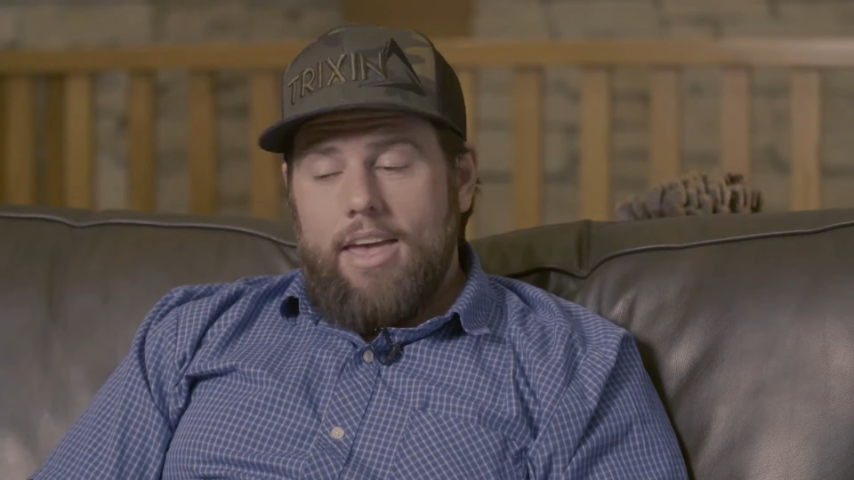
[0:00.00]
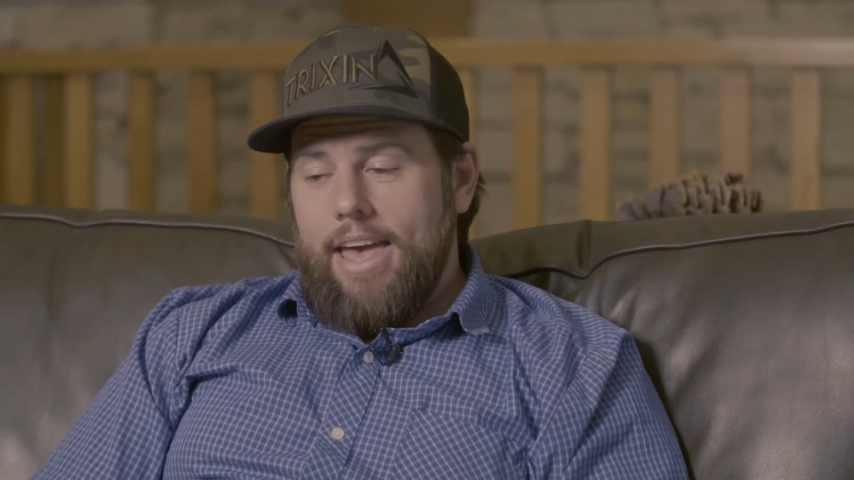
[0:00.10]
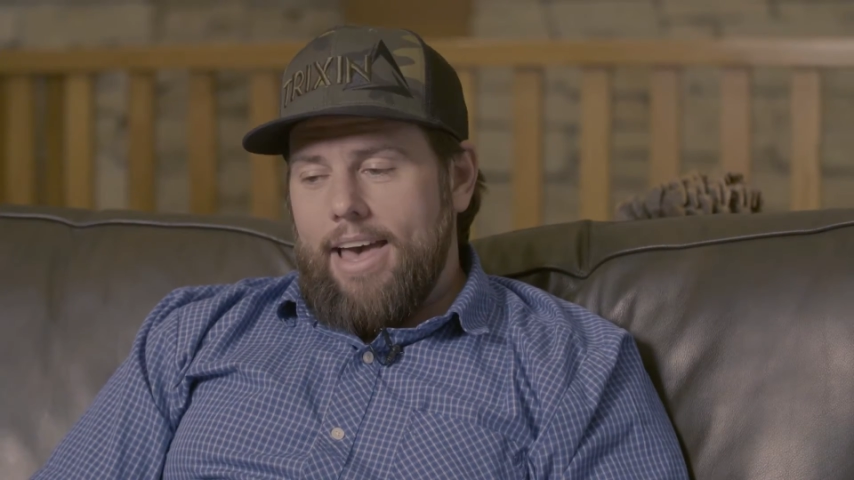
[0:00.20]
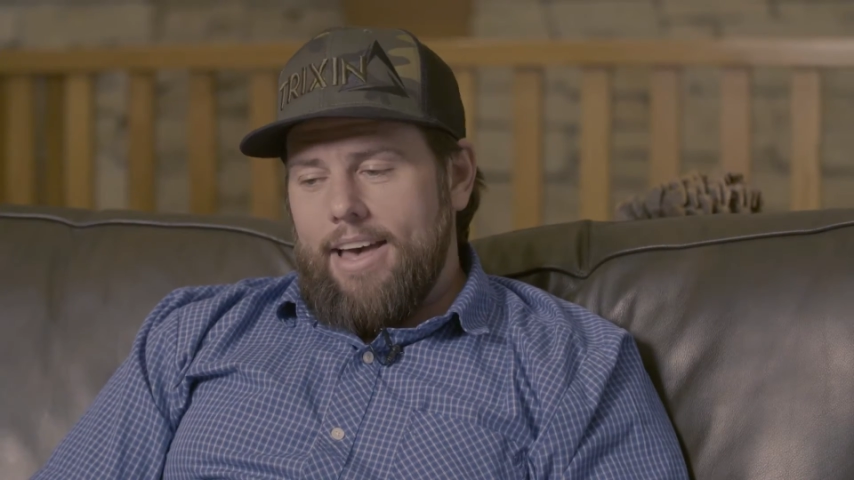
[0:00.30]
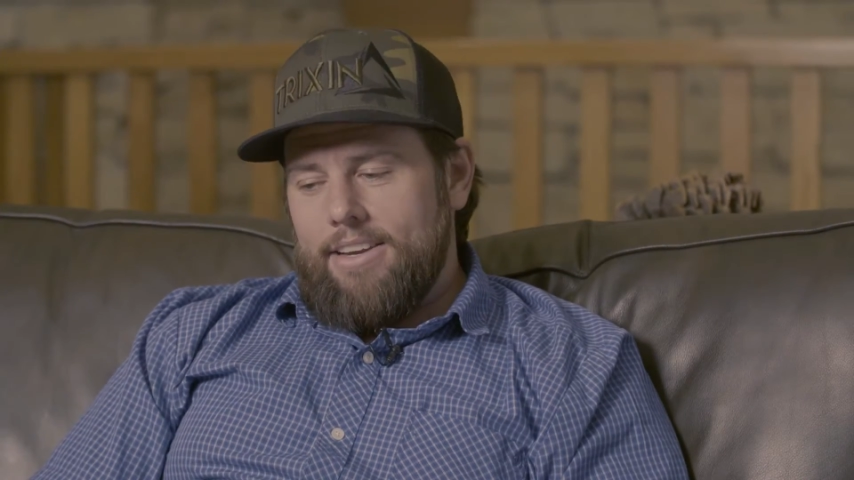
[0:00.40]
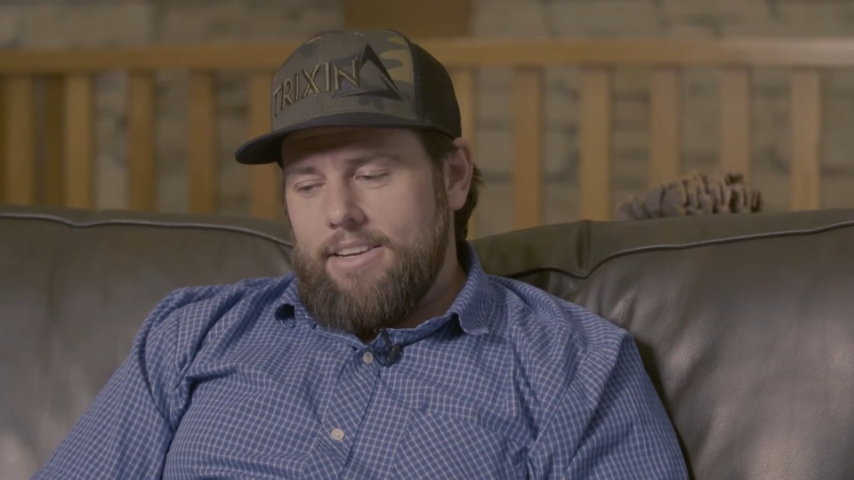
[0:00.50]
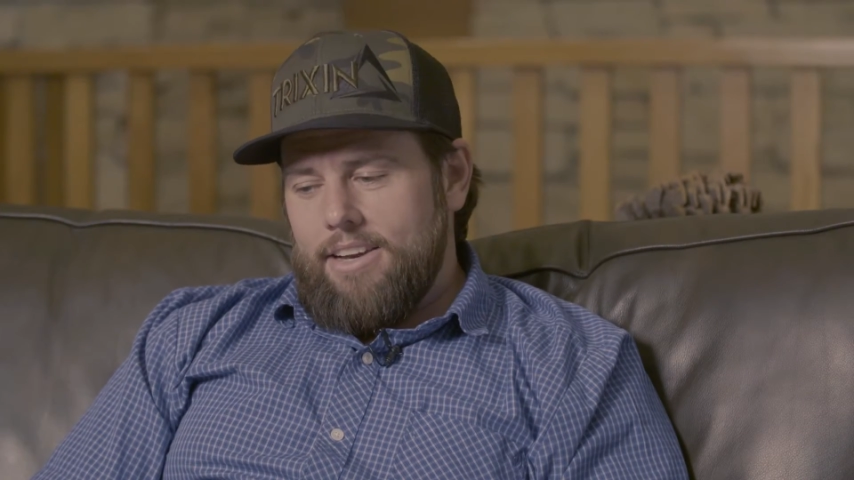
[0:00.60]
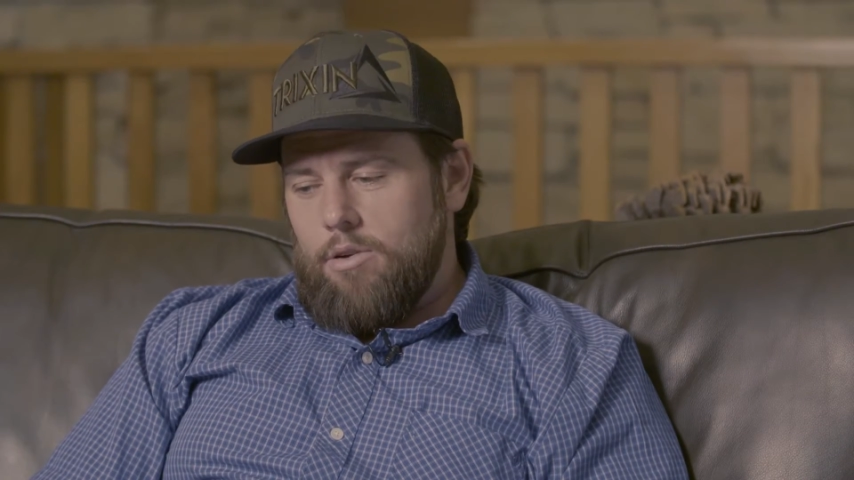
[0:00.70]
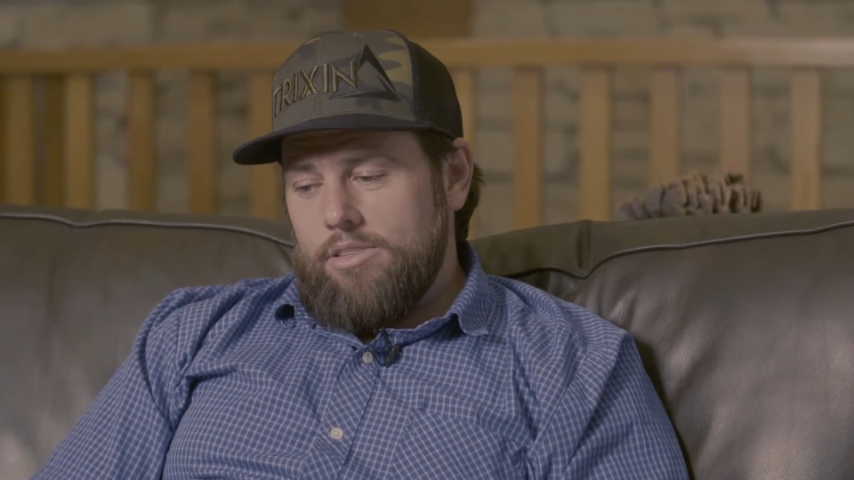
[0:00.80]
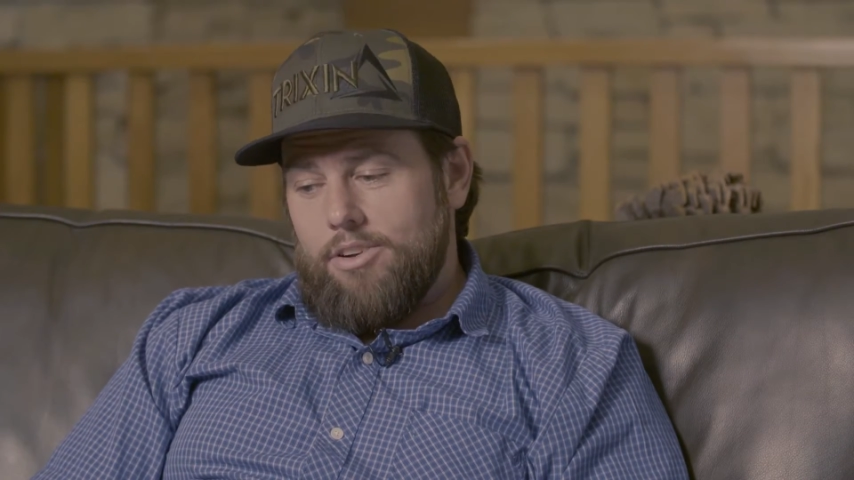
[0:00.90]
and
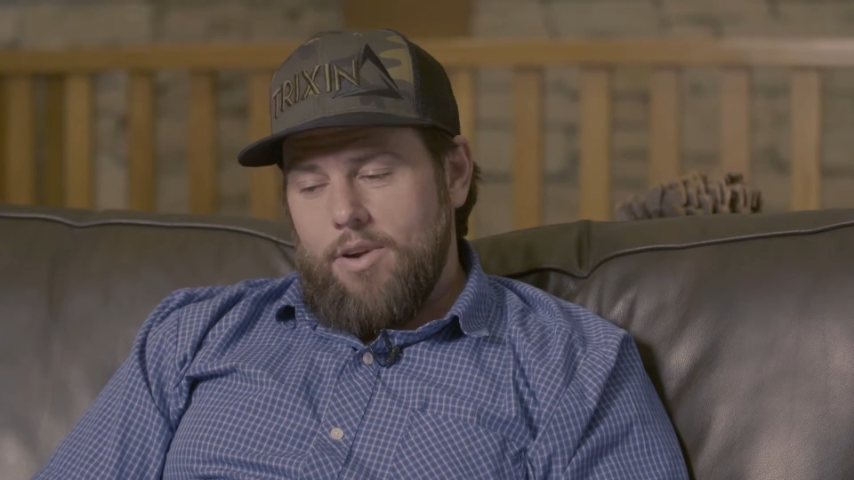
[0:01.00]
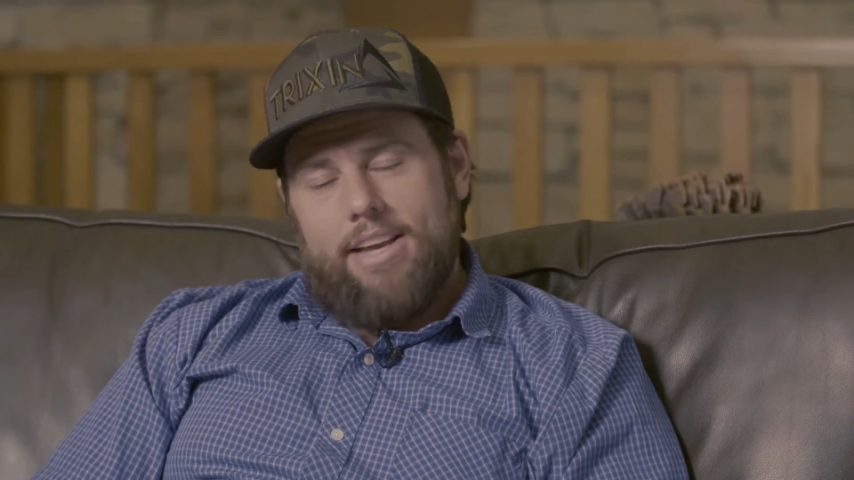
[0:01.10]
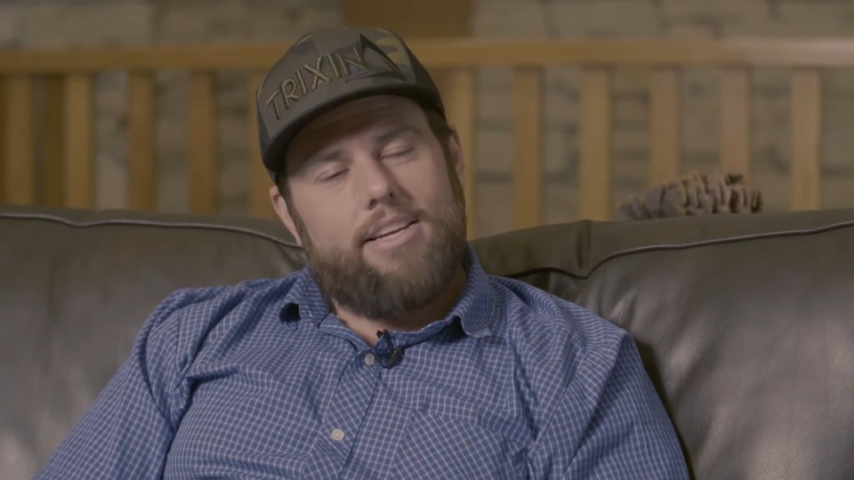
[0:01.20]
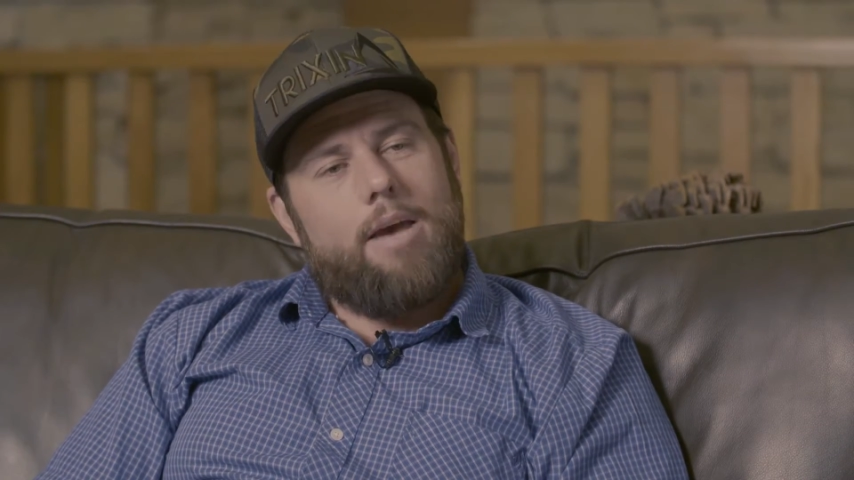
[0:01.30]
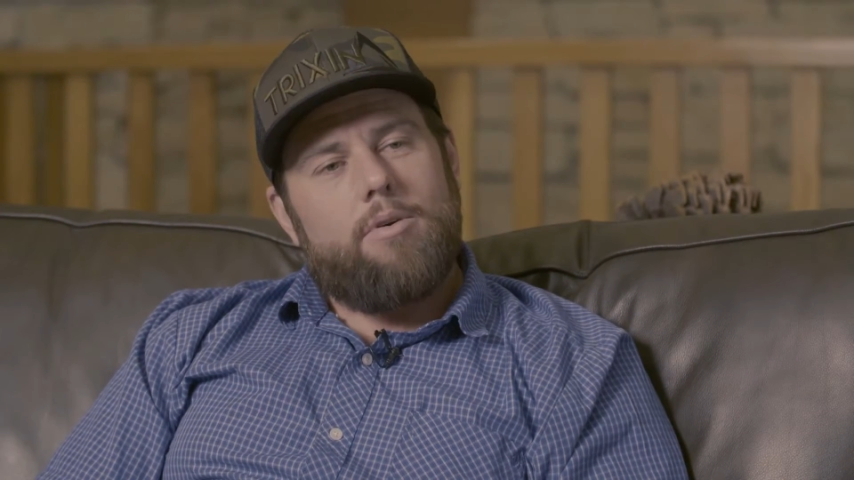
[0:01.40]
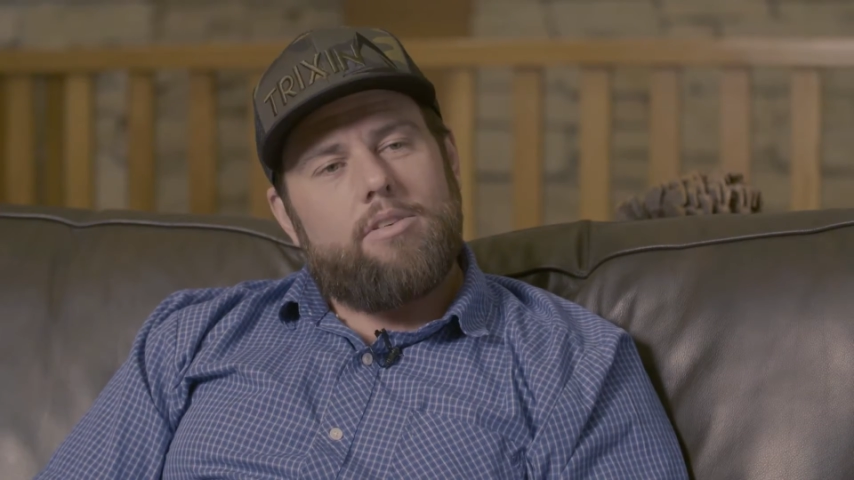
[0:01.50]
uh, it was a great time.